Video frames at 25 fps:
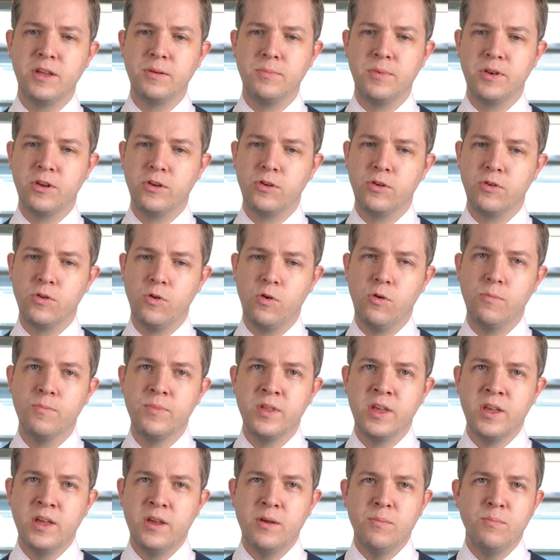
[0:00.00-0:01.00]
be admitted at all.
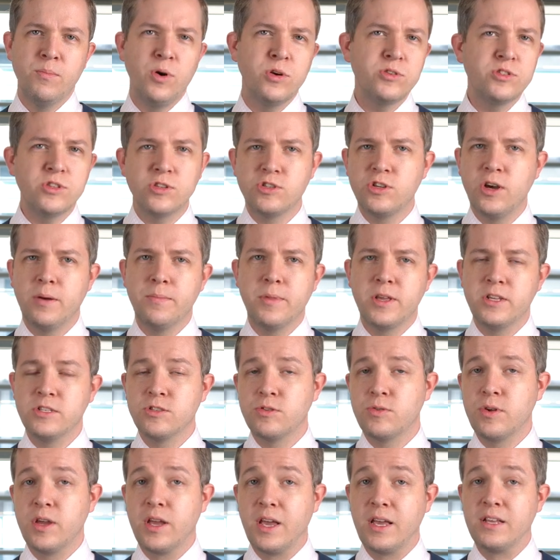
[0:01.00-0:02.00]
Most of the time,
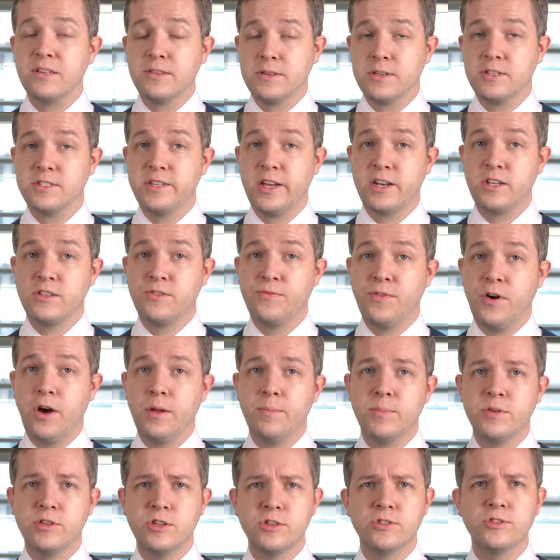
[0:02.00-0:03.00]
these three are easily
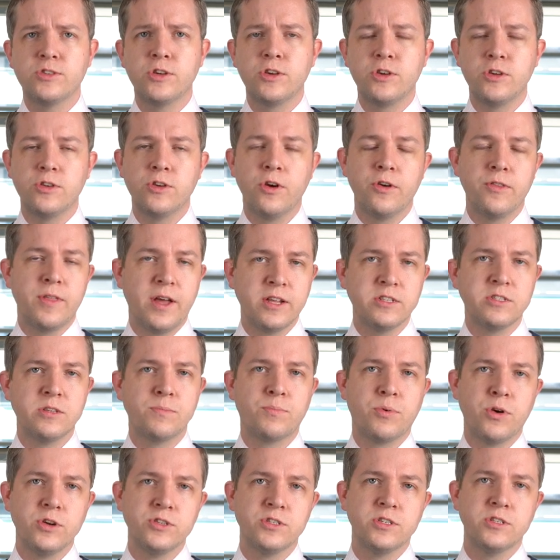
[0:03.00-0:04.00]
satisfied, but just so you know, that's
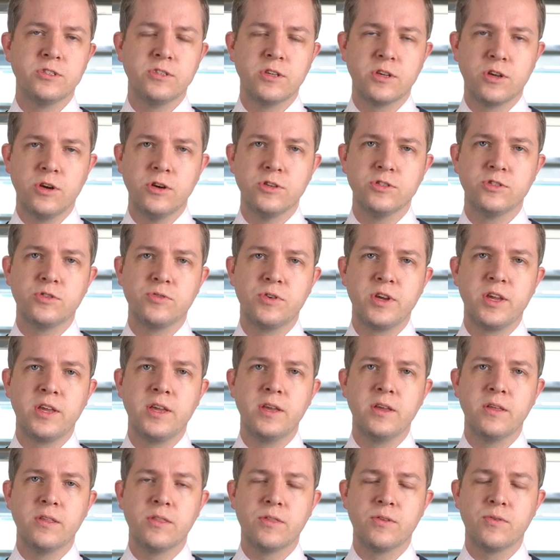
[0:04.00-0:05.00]
the process that goes
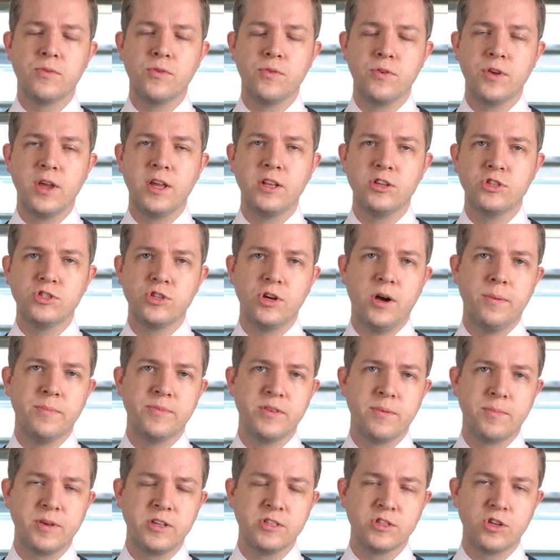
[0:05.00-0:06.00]
through, through each
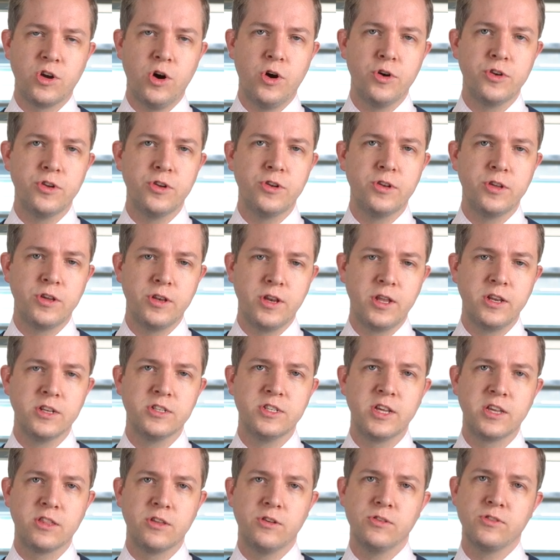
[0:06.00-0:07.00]
time something is coded, you need to
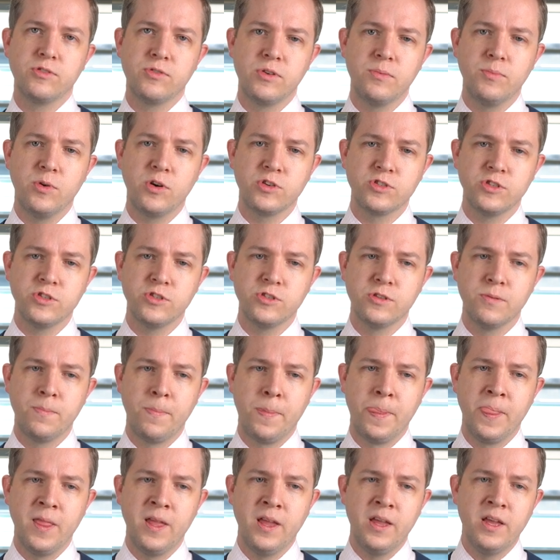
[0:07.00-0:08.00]
tick those three boxes.
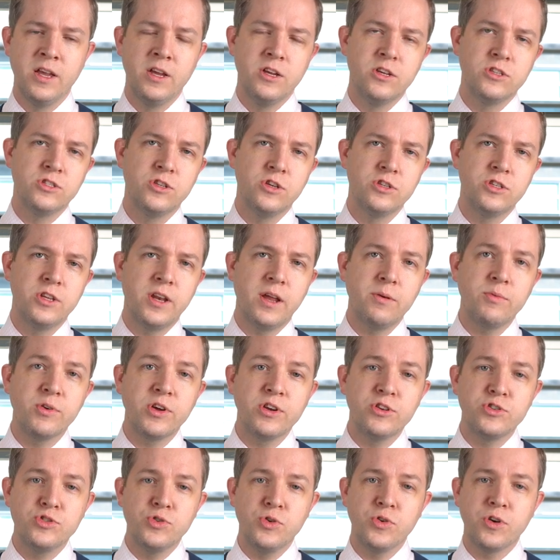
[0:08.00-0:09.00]
So today we're
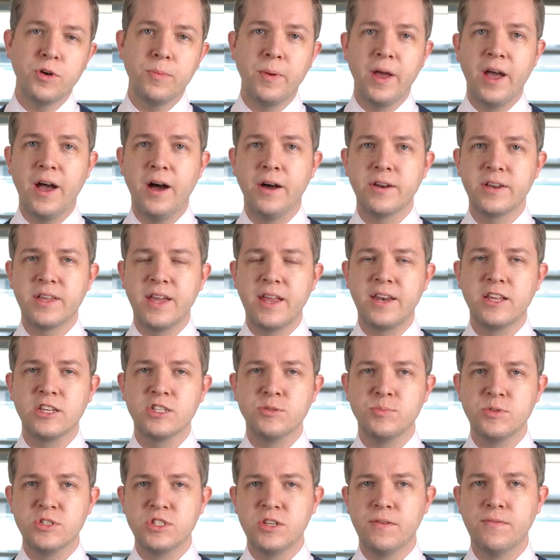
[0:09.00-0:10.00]
going to talk about getting
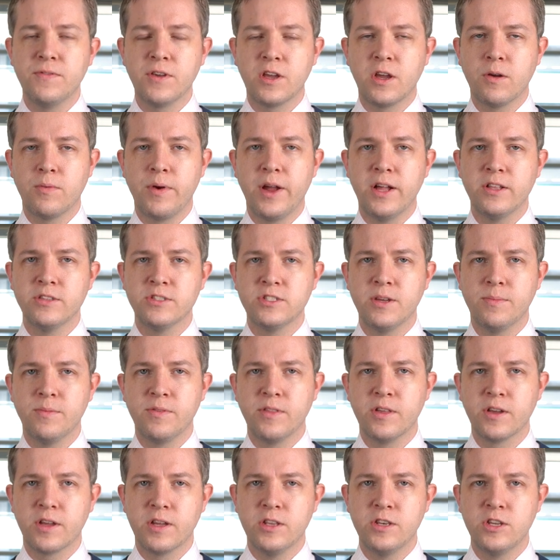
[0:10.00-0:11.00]
specific around some
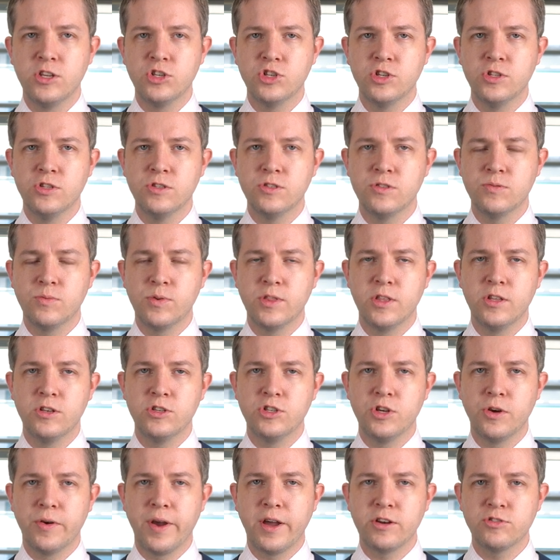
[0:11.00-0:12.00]
of the conditions within
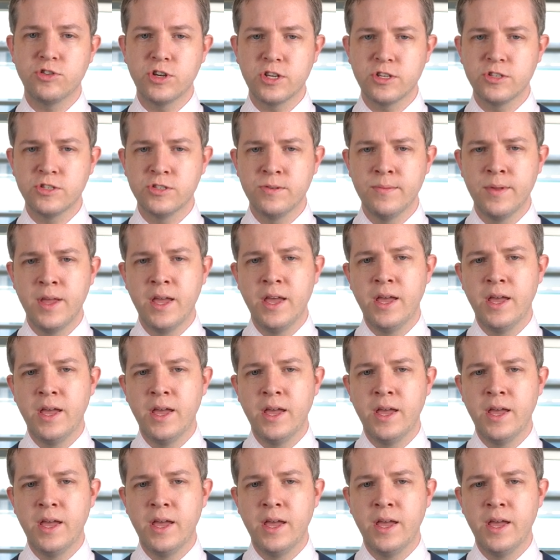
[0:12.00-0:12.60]
geriatrics.